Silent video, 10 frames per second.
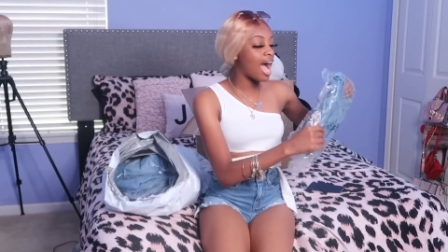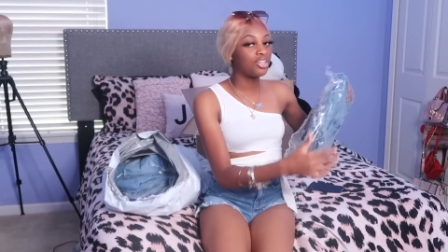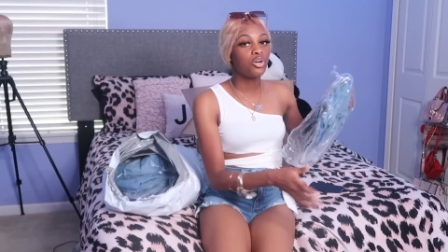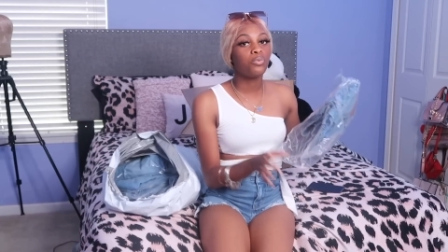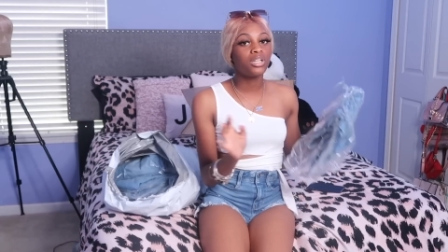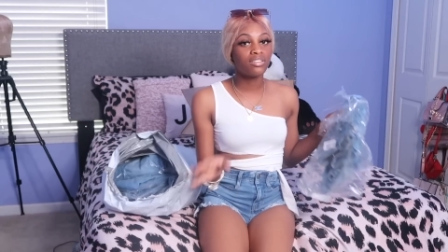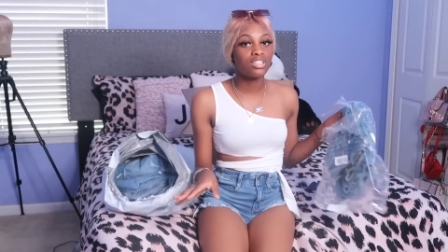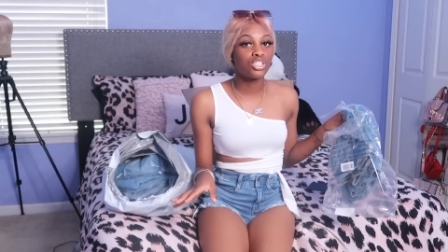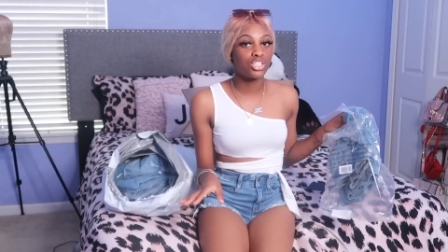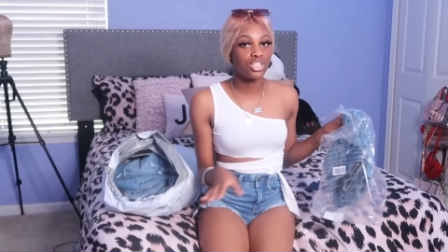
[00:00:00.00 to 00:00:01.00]
I know one of
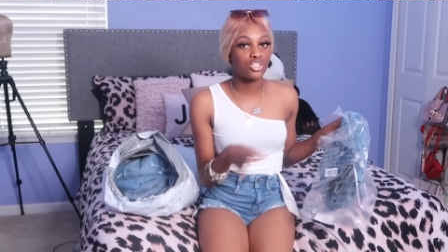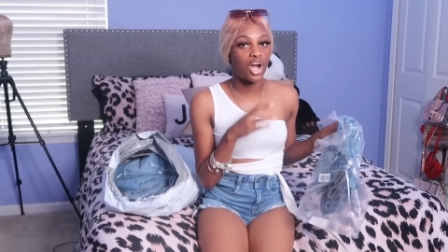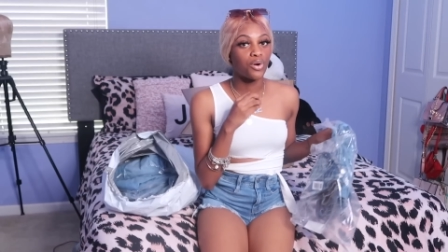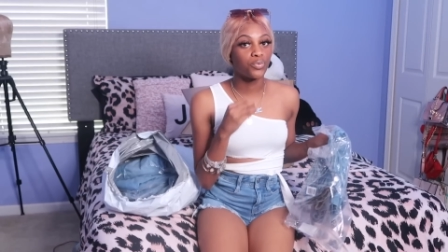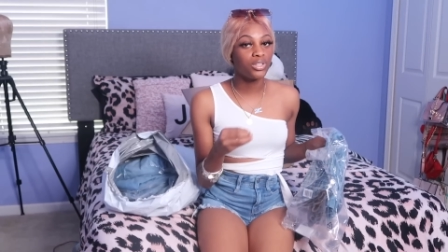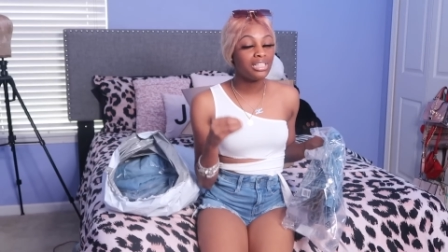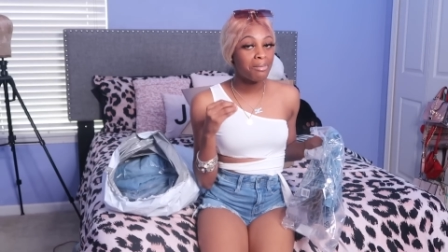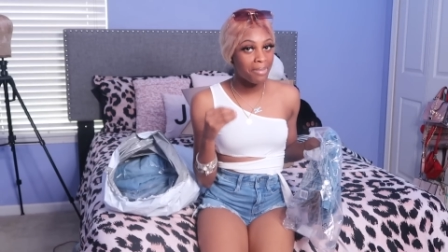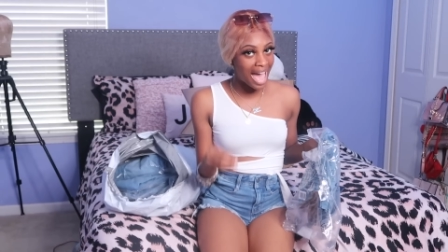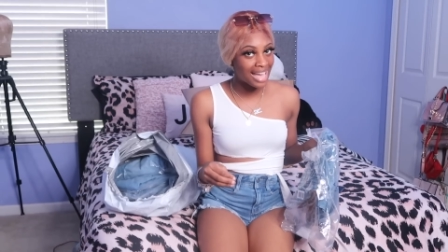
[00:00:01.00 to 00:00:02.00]
these jeans are really
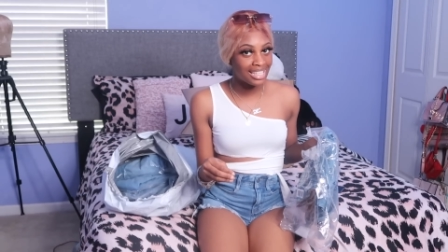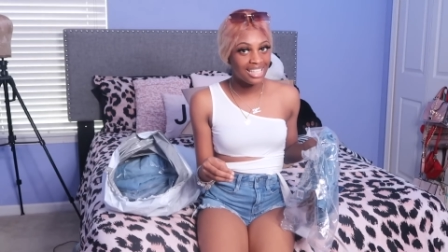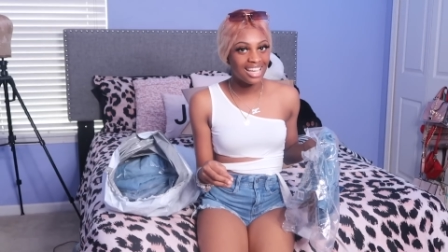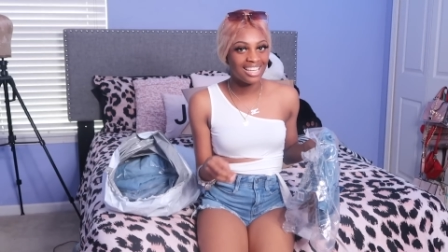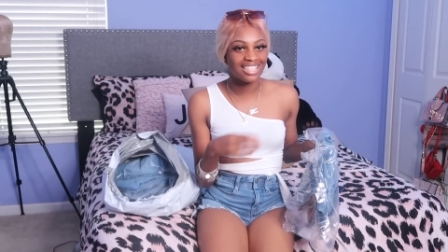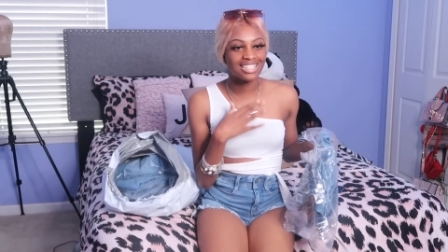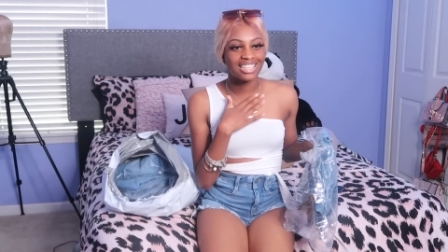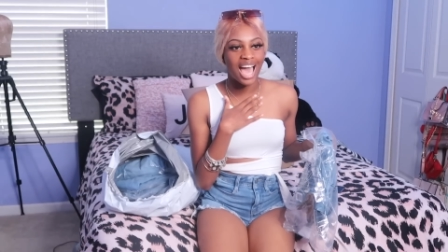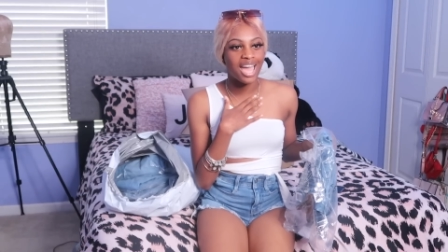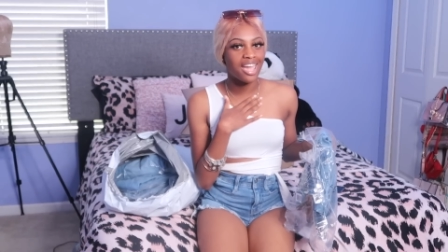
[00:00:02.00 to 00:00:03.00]
baggy and it's
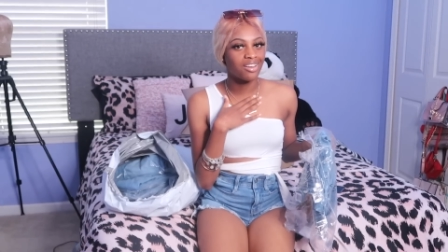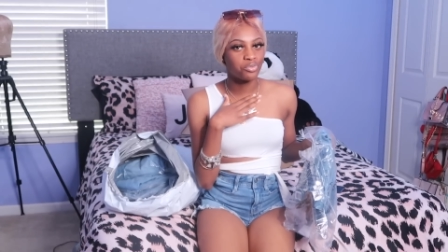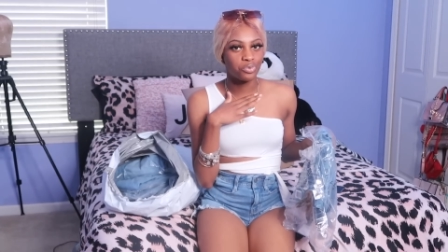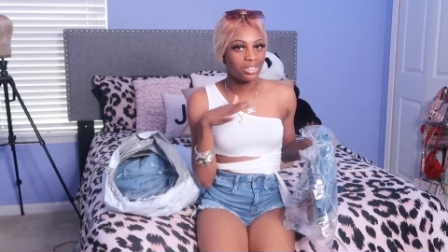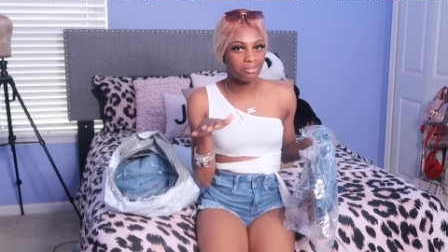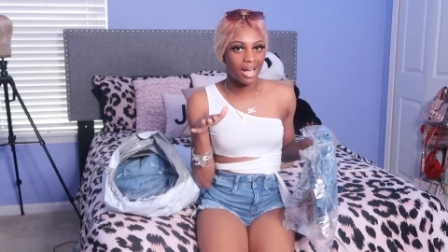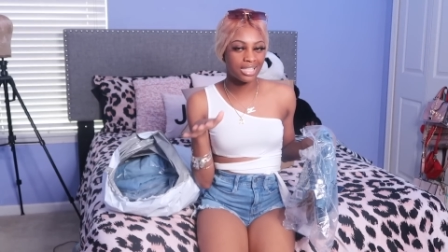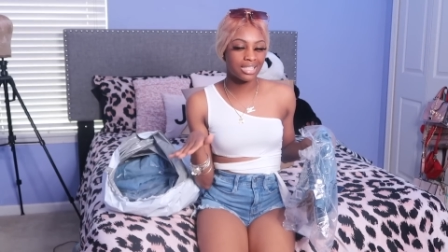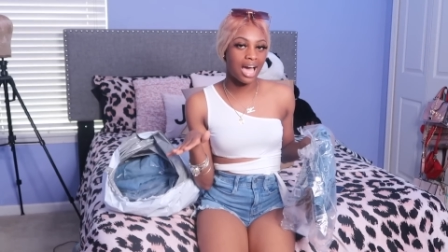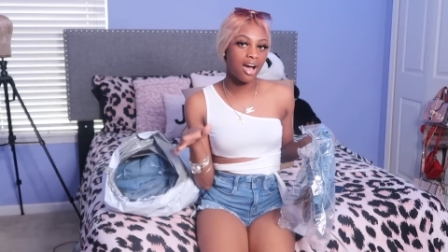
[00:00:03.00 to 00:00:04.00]
not really my
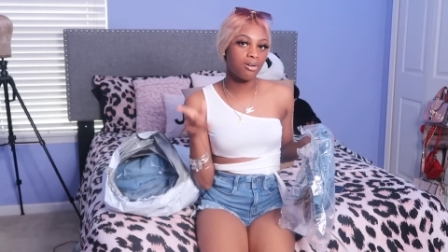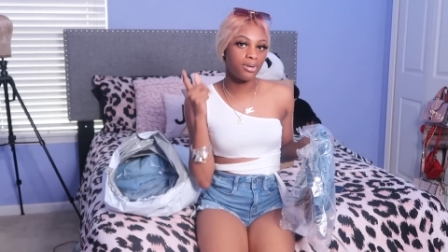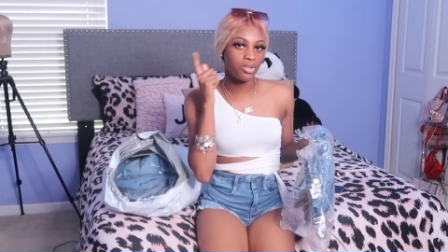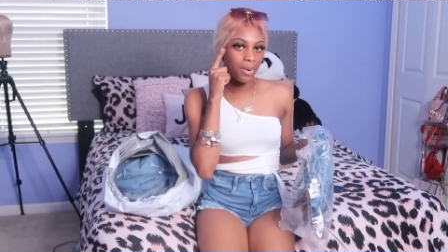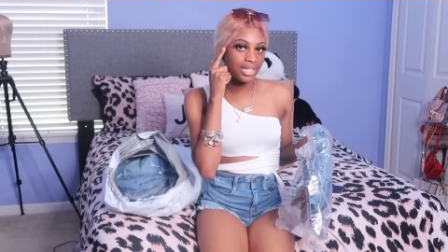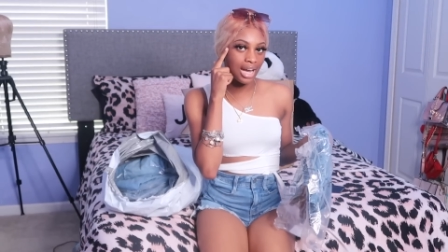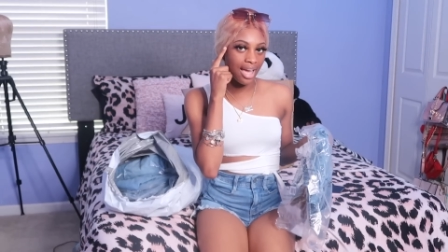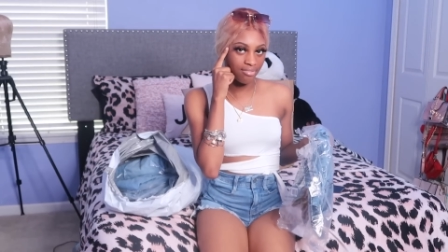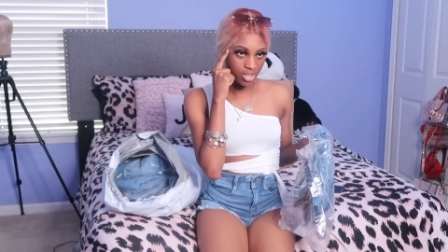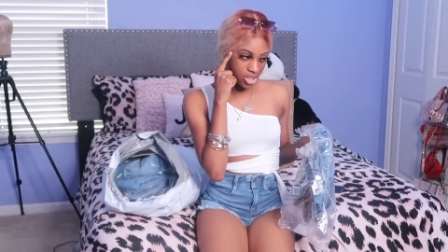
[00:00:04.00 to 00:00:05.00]
style, but the way that
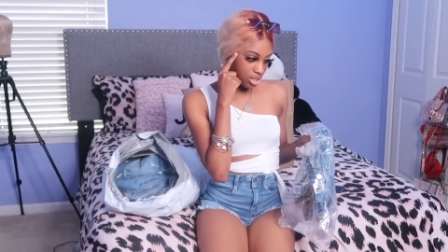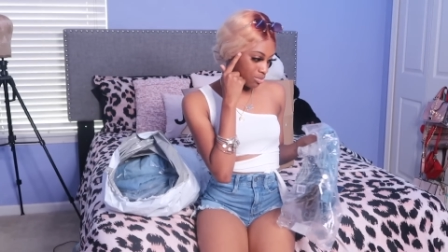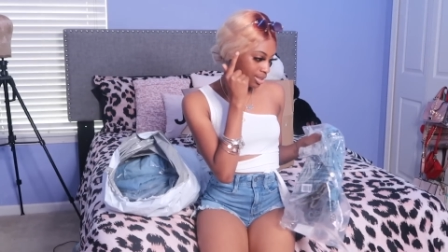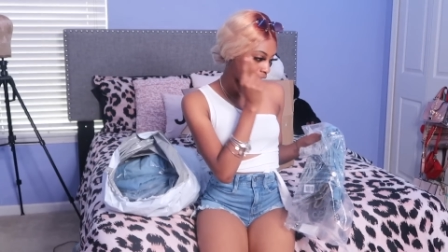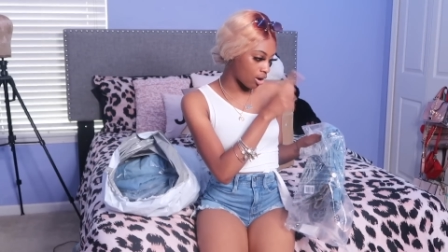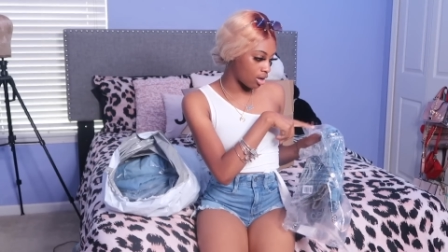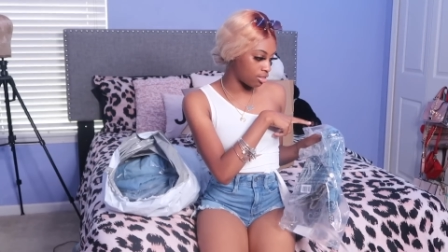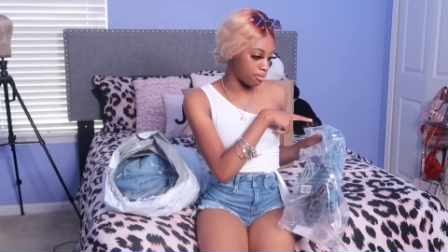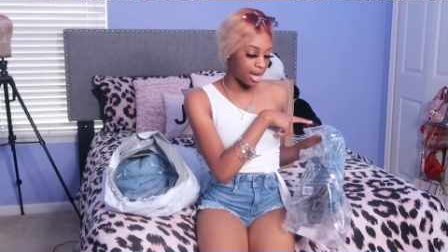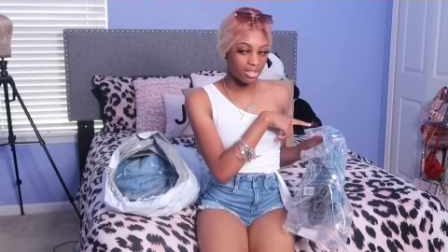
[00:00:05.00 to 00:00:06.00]
I envision it with like all
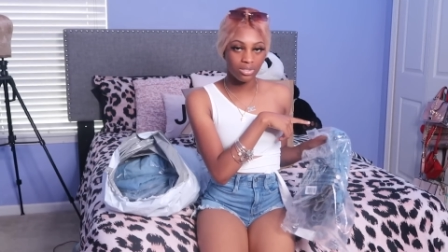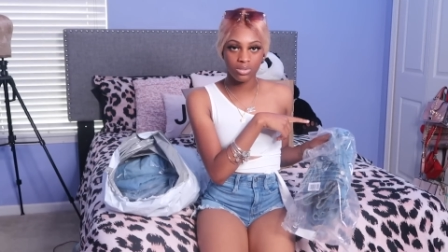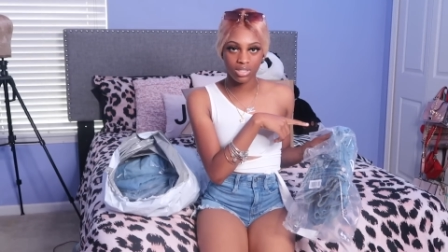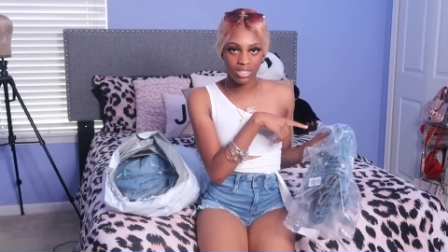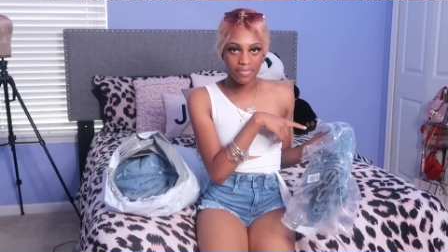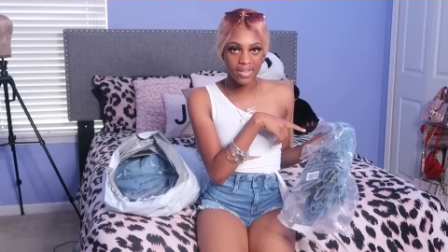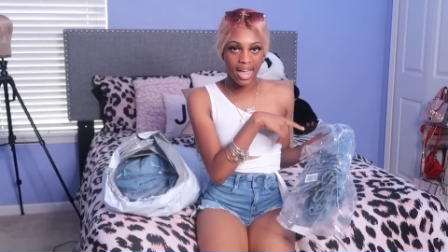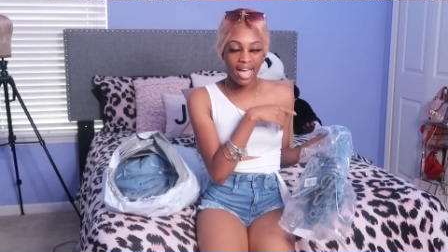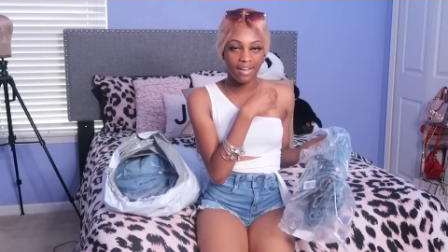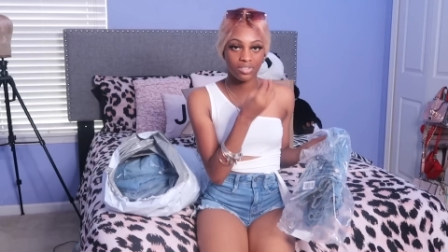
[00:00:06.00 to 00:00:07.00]
the bodysuits and stuff that I
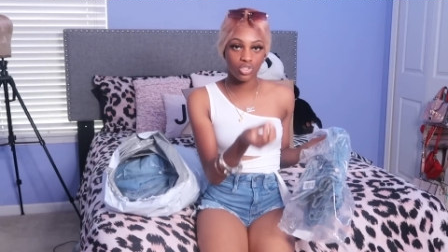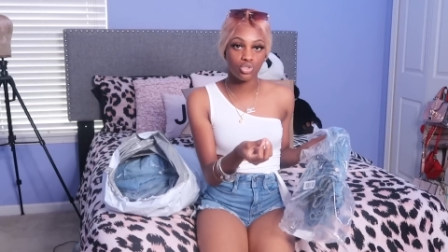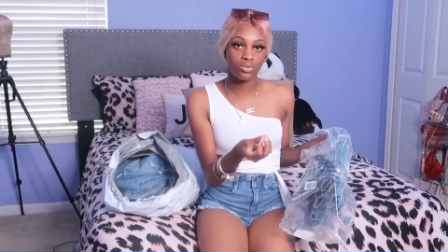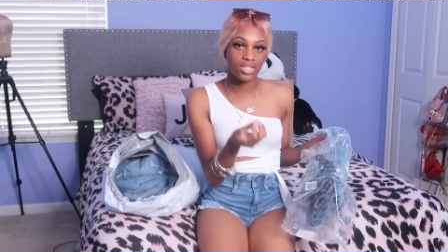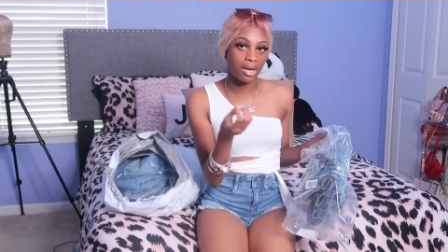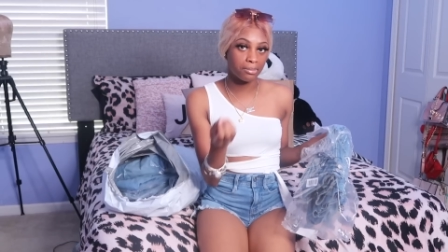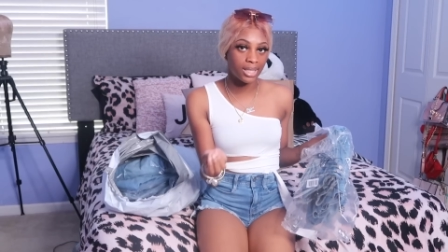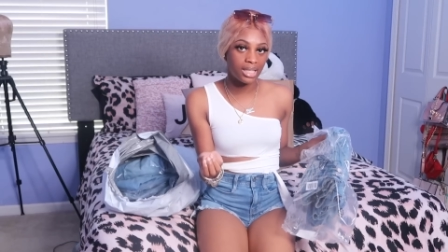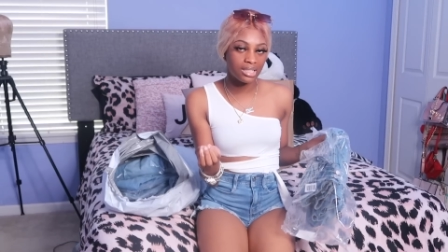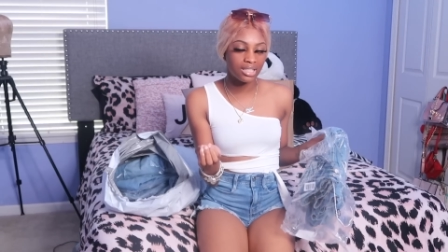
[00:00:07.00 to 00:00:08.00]
have and the shoes that I'm
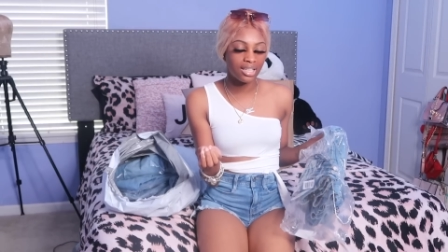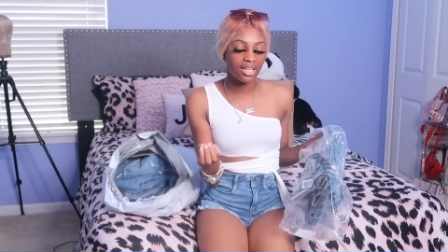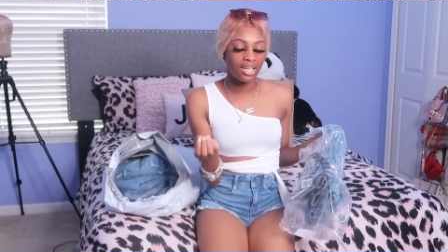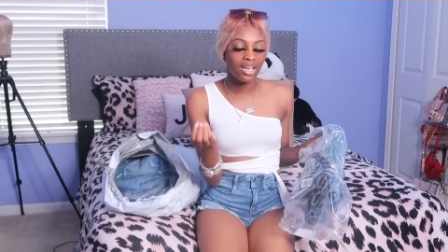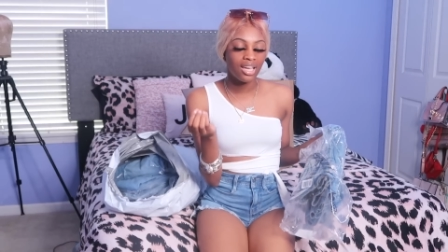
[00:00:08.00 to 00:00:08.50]
planning to get,